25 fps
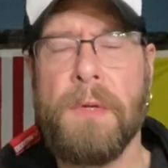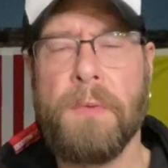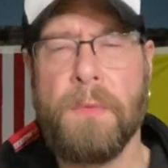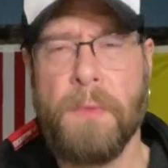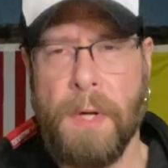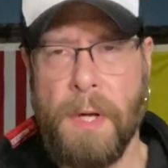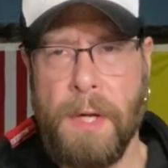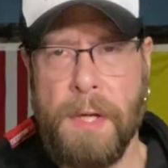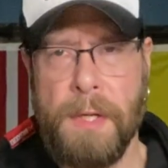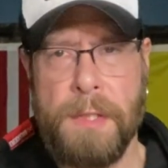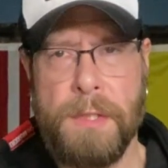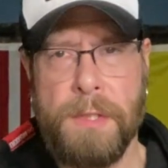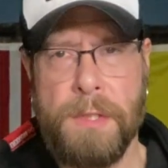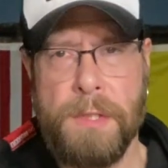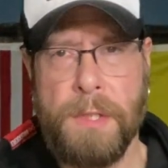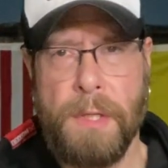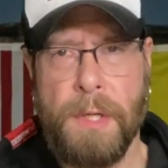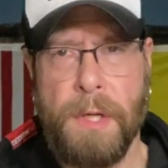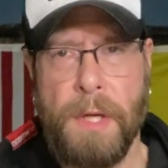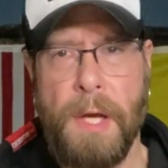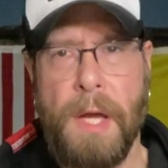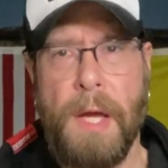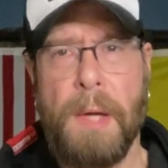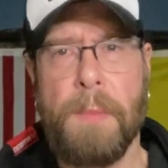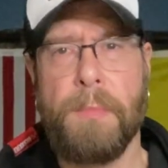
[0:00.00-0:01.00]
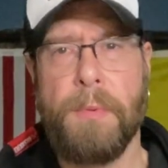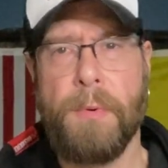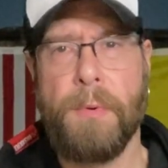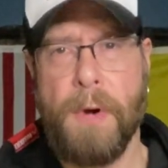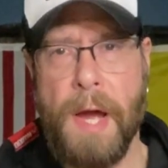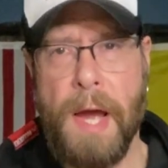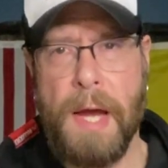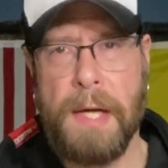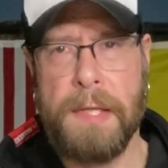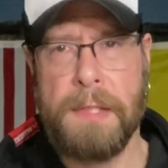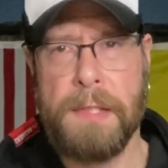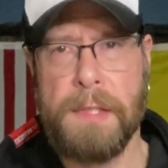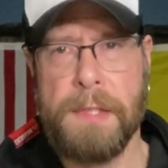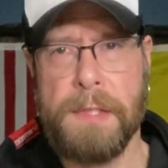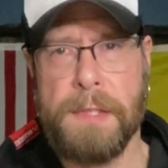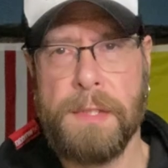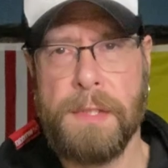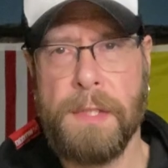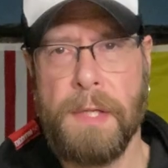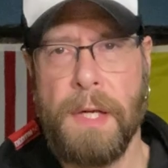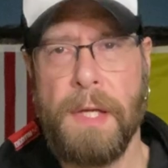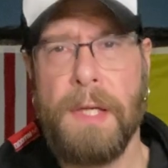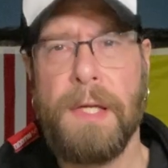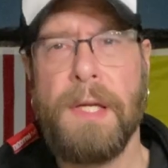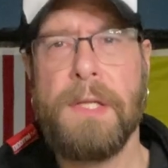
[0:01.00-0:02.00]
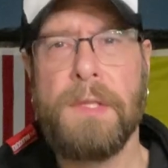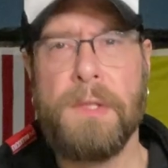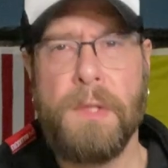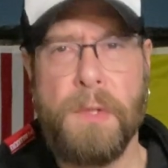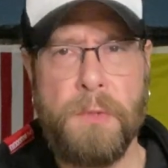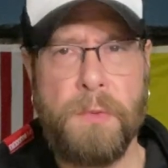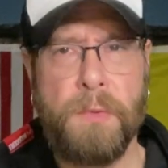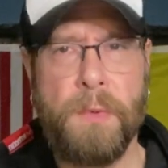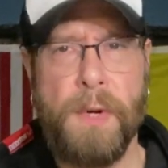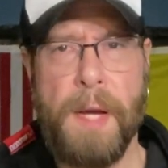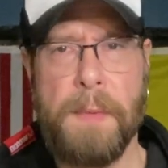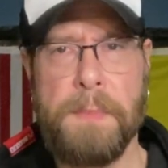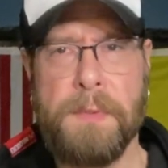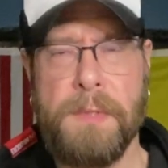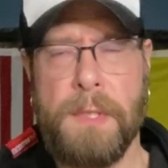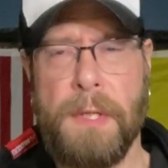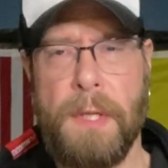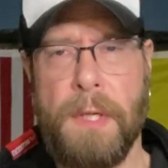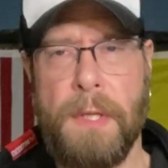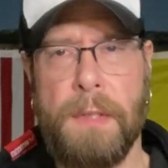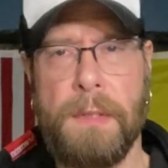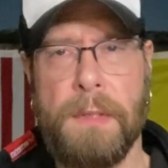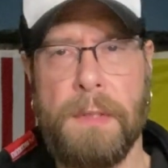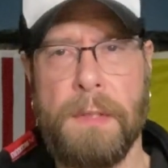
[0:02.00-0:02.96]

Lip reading: range and practice. Get those reps in.